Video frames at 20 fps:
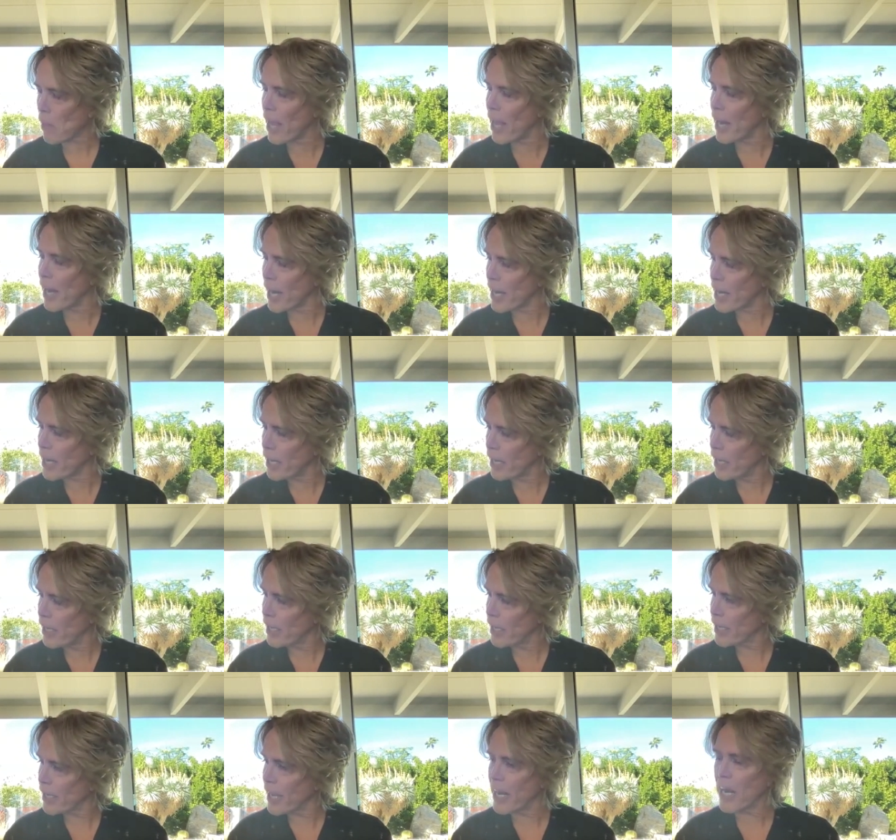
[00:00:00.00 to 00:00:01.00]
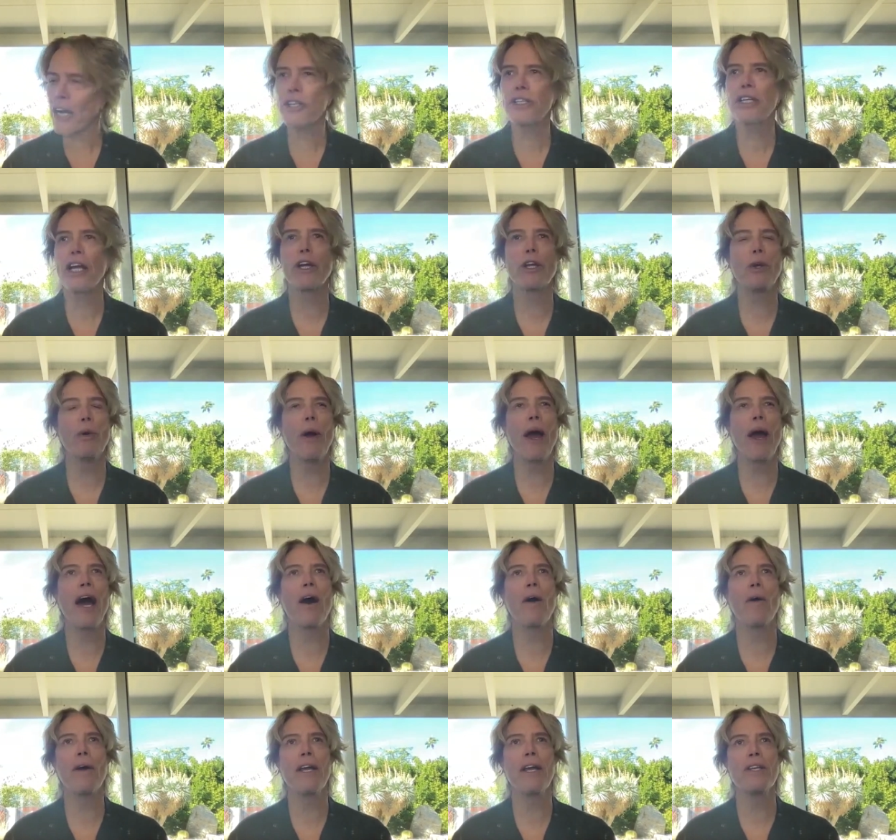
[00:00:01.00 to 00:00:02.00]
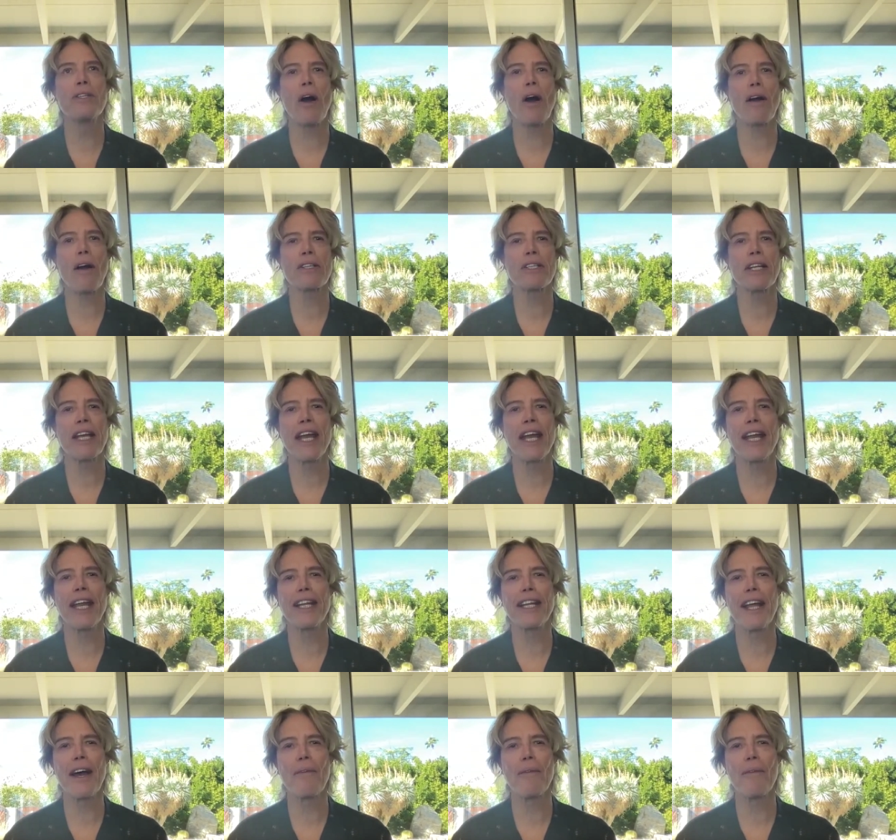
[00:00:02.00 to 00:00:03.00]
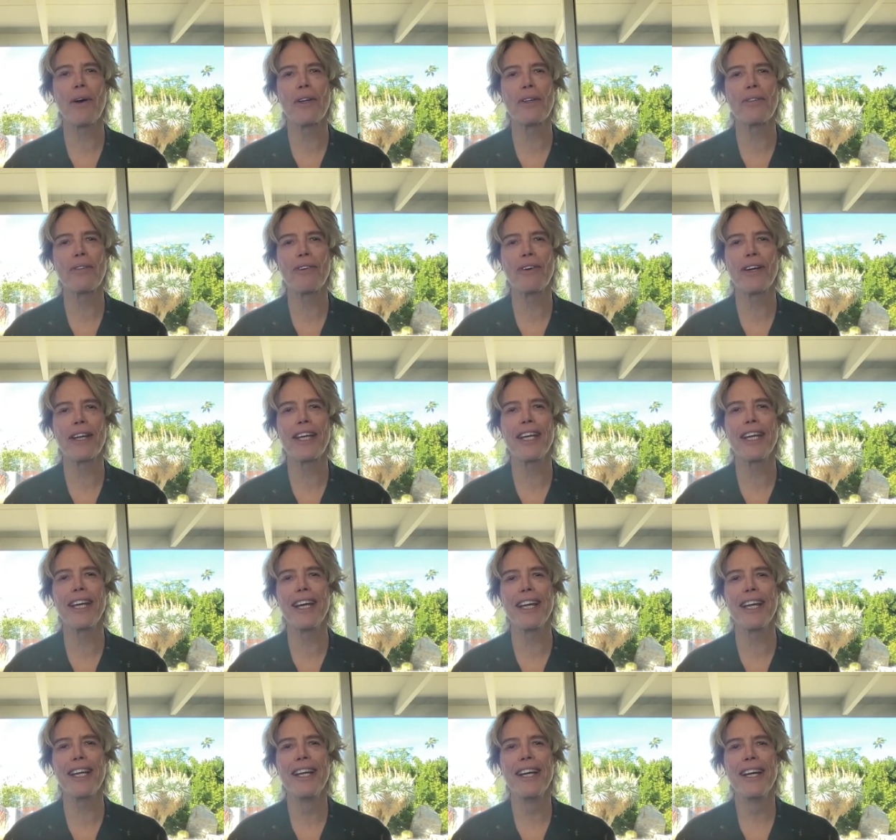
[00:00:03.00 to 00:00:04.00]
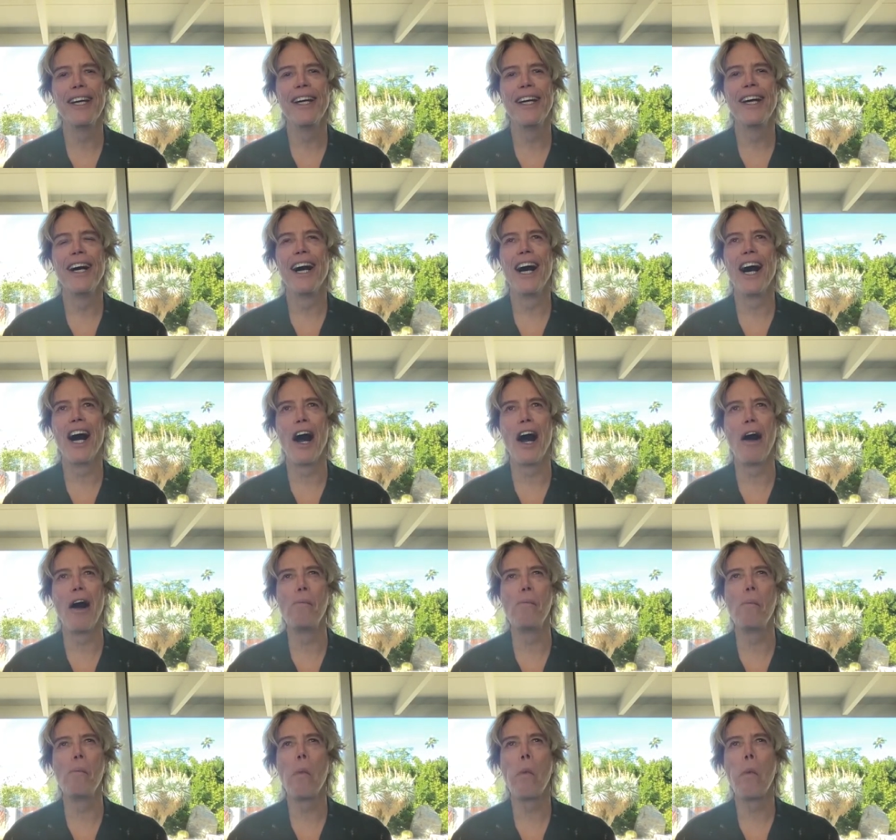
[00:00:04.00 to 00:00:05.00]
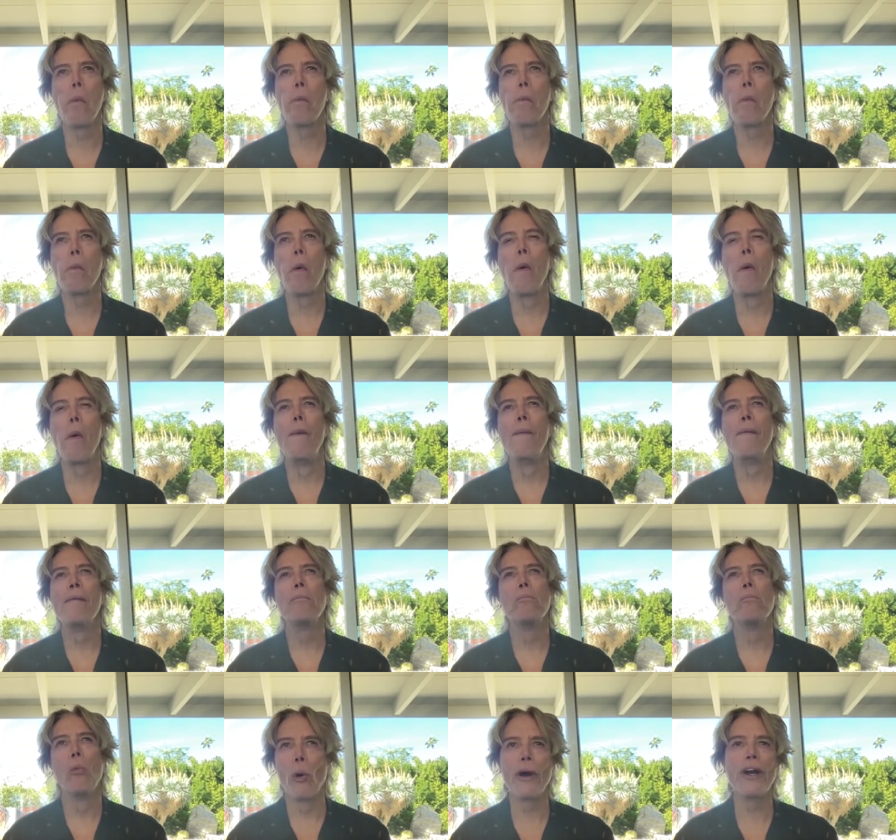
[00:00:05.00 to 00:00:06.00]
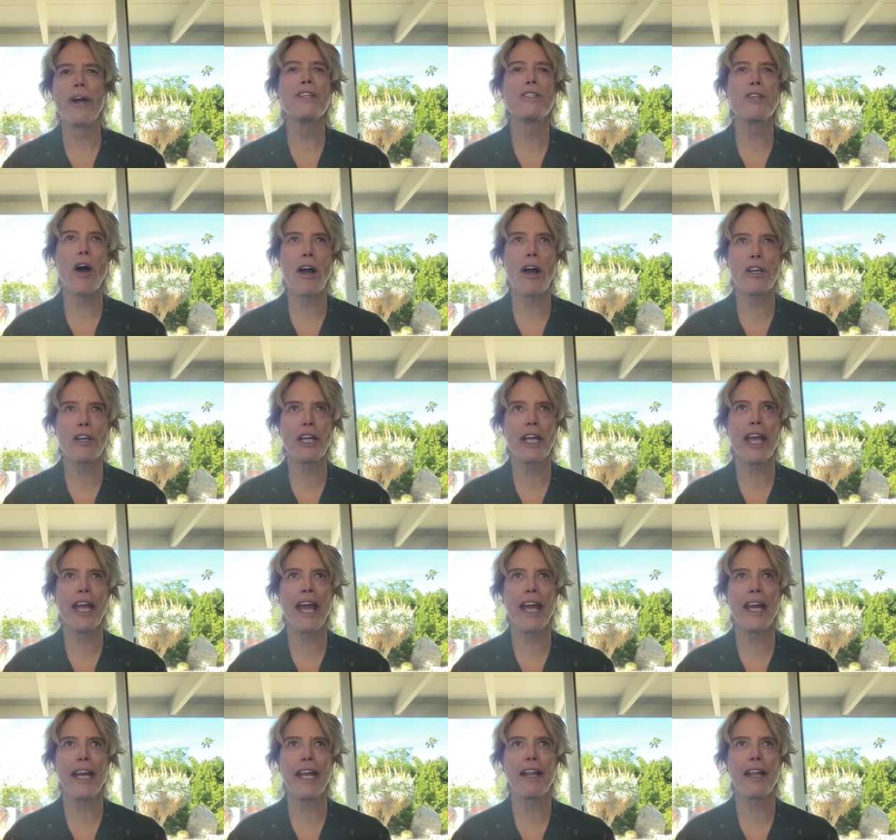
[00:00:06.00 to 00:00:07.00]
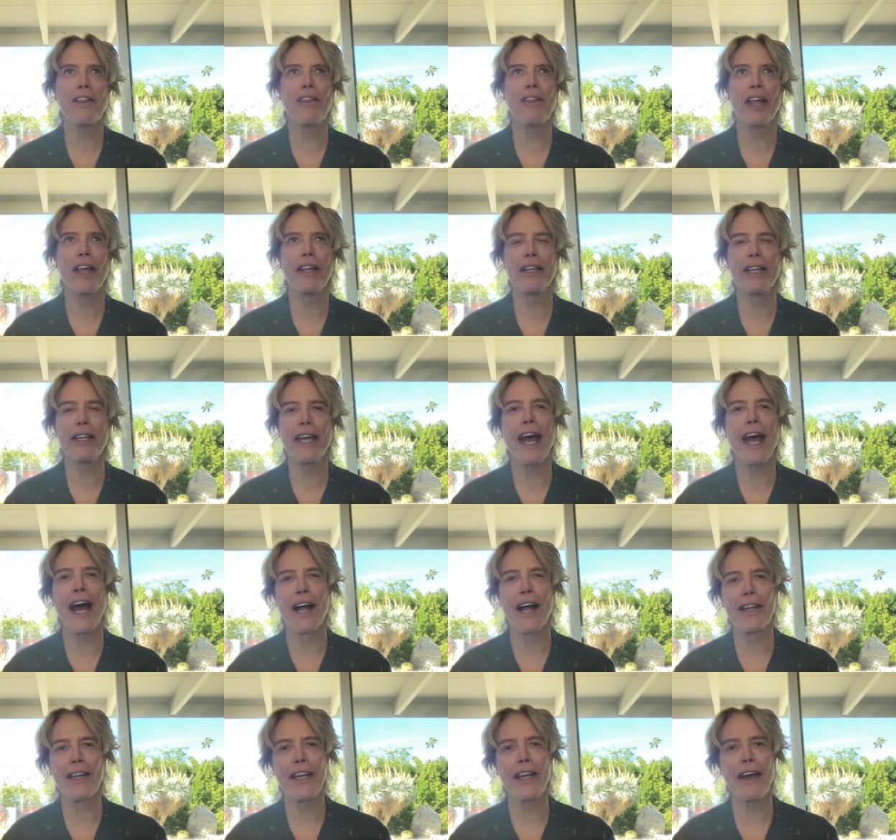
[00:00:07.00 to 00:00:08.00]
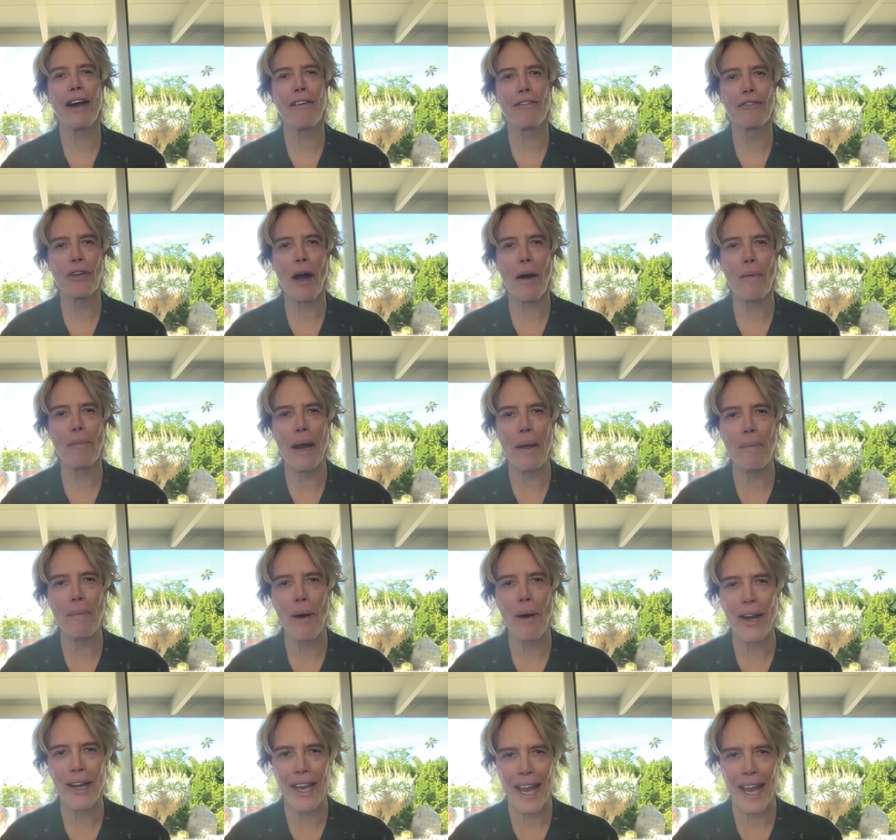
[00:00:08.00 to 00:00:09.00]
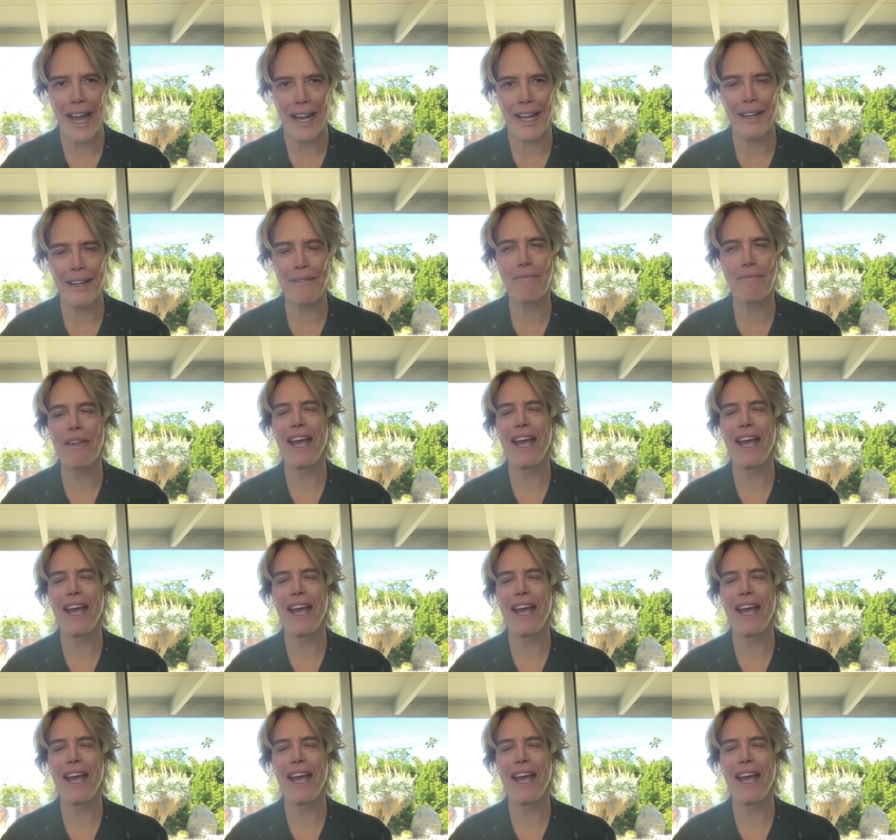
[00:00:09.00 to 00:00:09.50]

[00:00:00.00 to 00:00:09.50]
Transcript: And I cannot tell you how intoxicating that was for a kid. Um, more intoxicating than the alley of Tom Ray Pontiac.